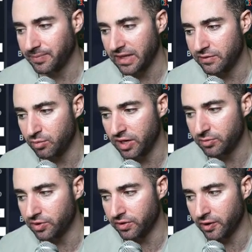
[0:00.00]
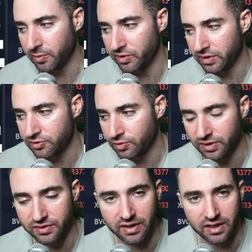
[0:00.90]
If it breaks below there, I'd be looking
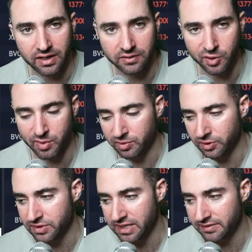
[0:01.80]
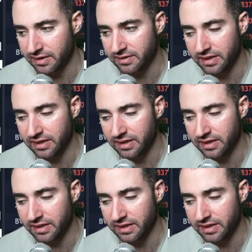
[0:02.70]
towards a little bit below 10 cents at